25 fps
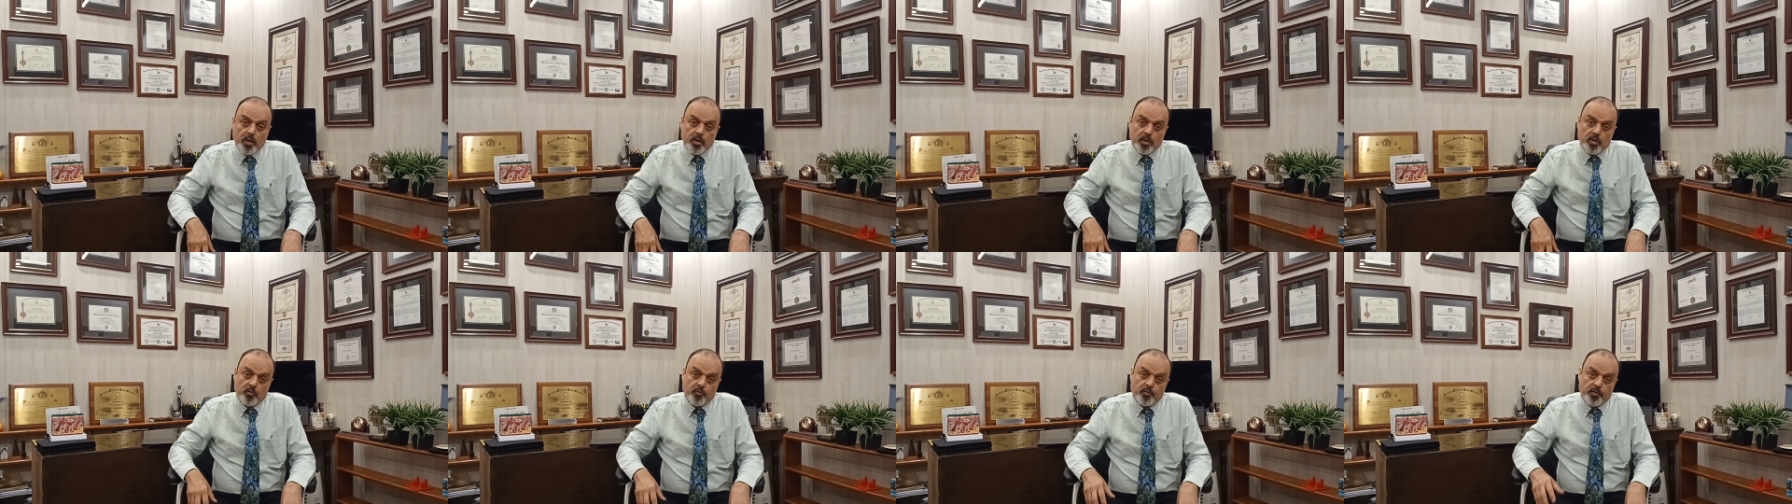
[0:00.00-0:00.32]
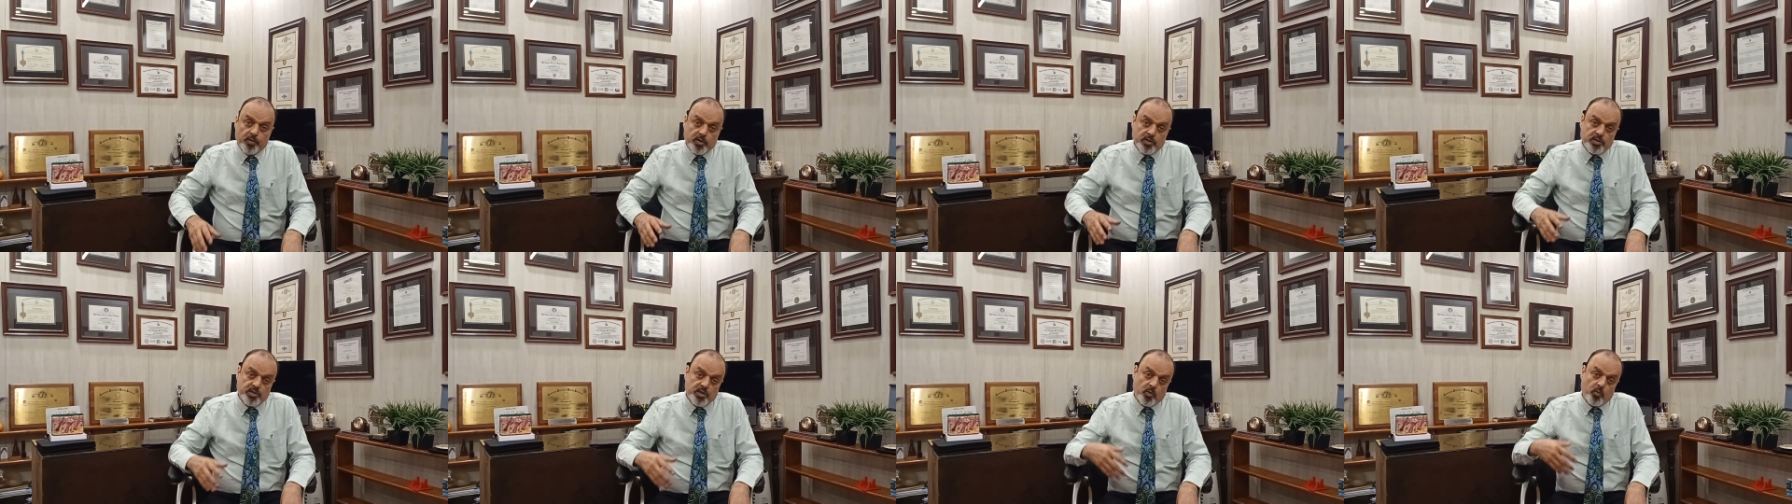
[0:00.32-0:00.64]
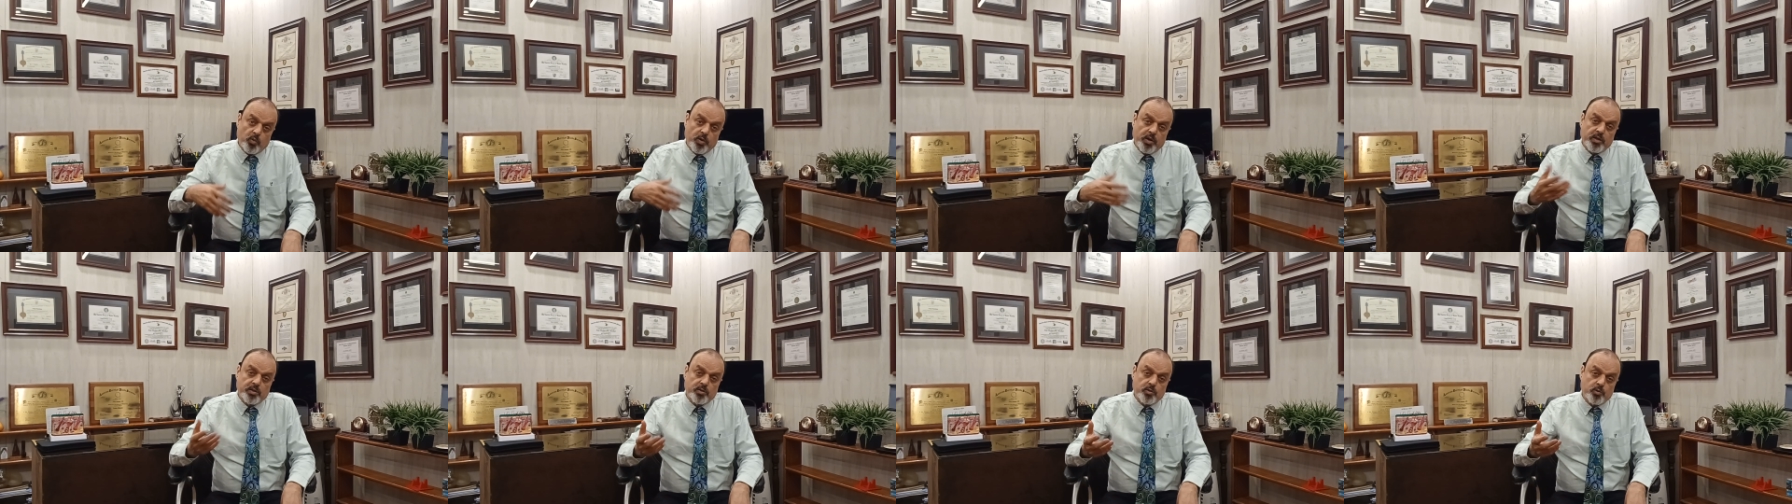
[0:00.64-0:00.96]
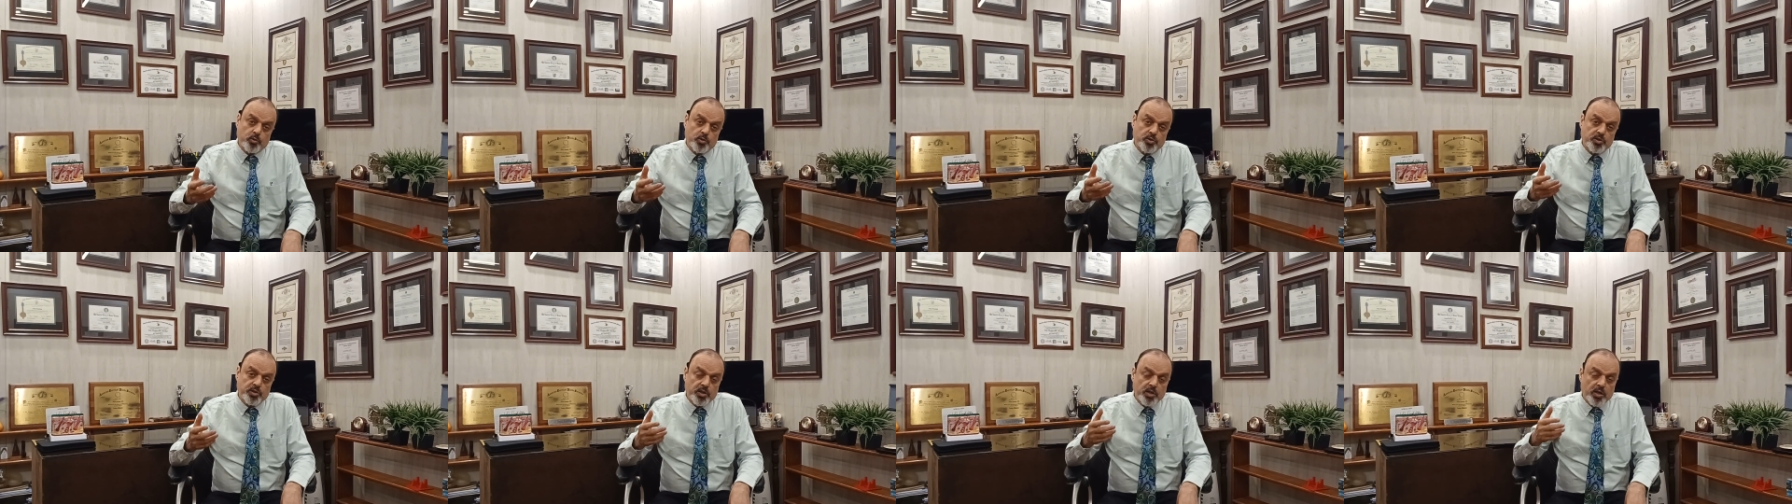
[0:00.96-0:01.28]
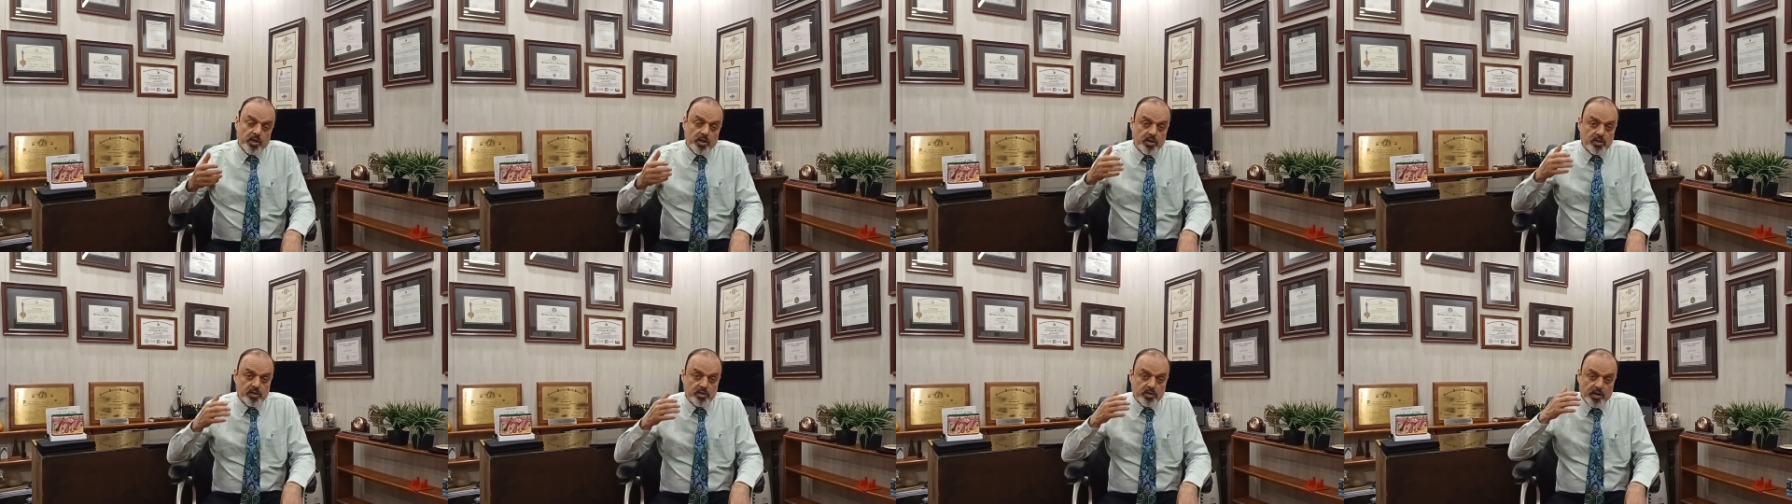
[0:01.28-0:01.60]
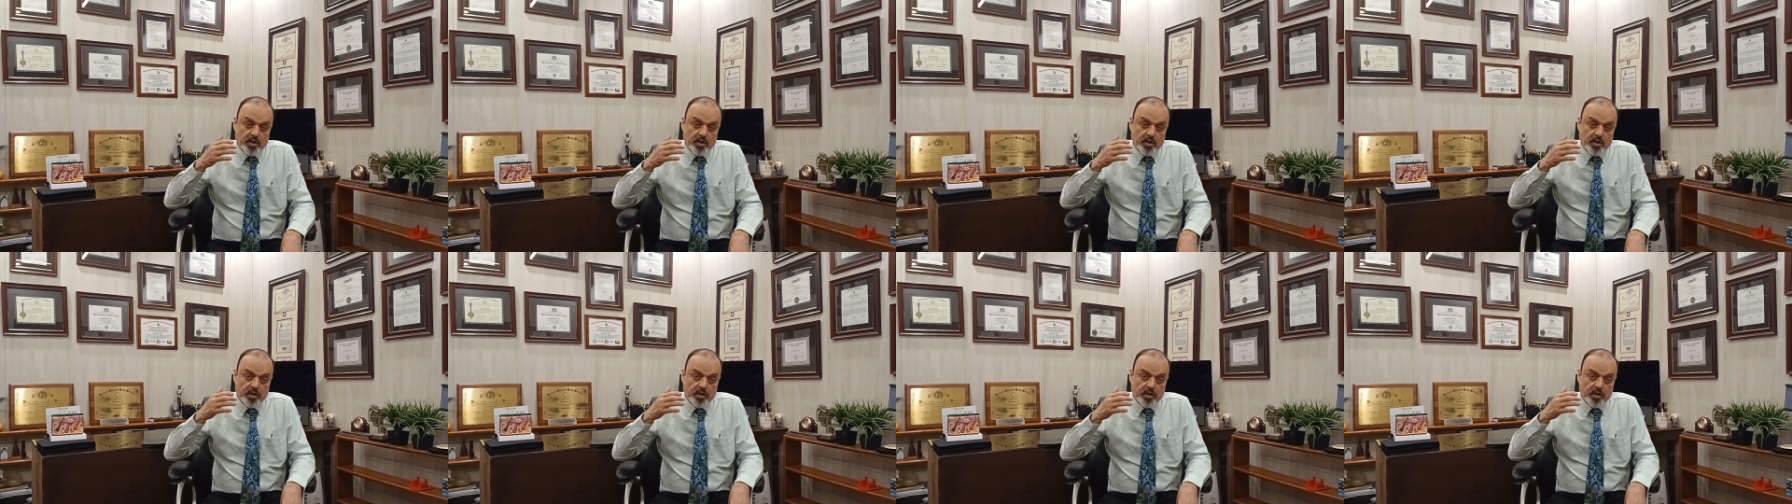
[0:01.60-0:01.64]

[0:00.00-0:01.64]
The first thing one has to see is